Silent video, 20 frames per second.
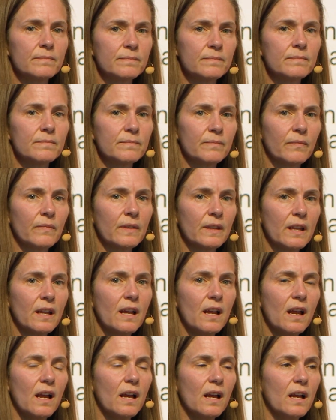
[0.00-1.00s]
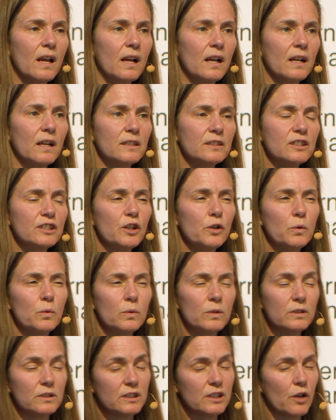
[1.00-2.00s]
all. So,
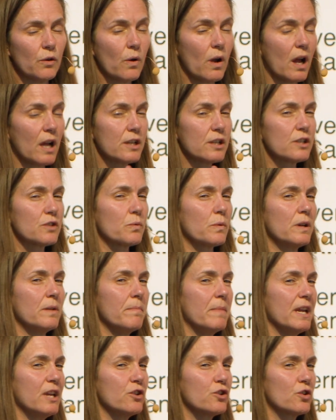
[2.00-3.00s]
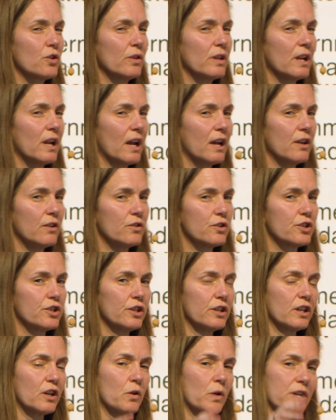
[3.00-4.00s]
so I just want to make sure that I
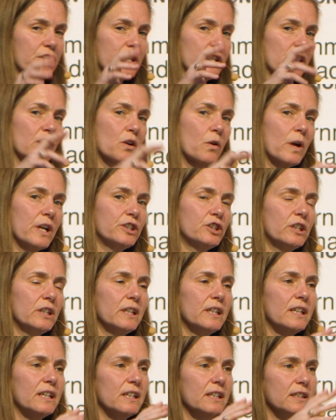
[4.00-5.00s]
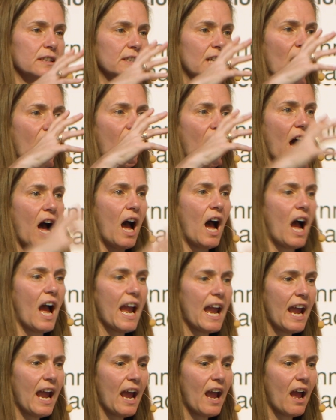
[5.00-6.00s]
understood the question. The question is, I
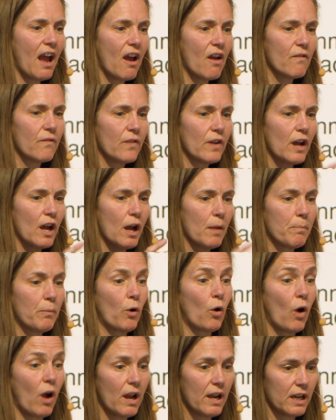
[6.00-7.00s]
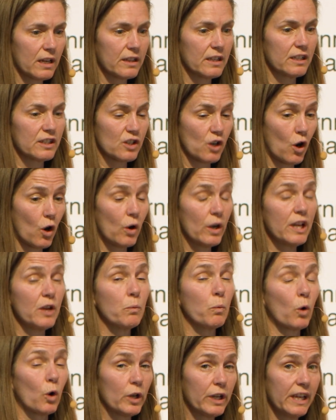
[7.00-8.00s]
have a product that's already
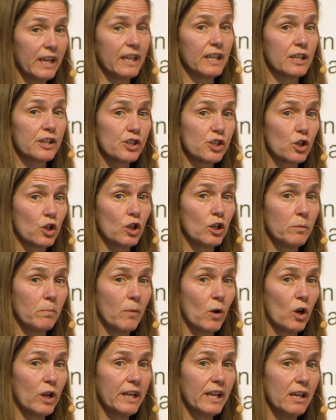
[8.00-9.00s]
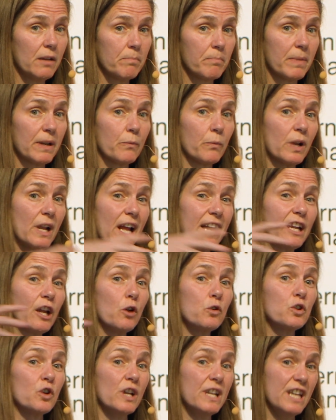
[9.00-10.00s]
working in a certain market, but when I
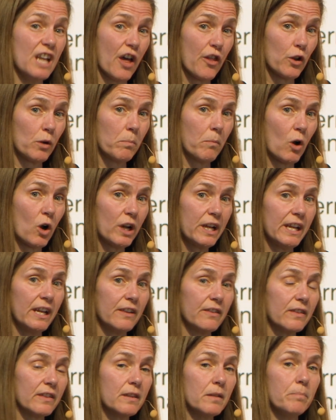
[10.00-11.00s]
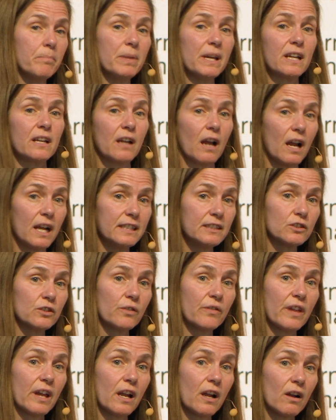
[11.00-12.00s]
go to another market, the big guys
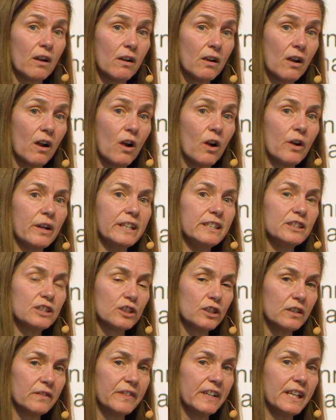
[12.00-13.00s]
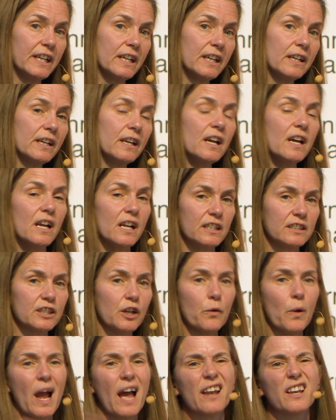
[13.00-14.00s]
are there already serving it.
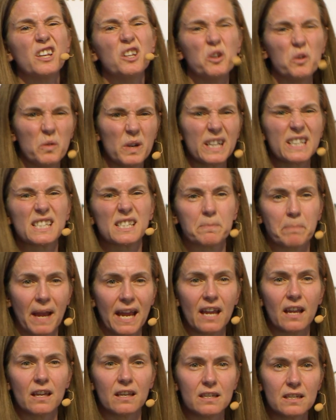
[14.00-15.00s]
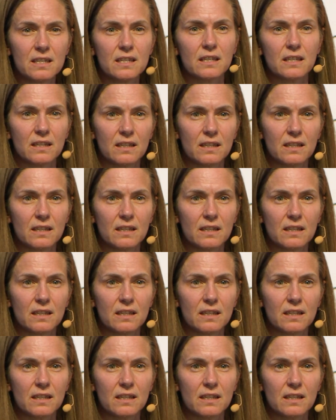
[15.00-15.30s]
So how do you expand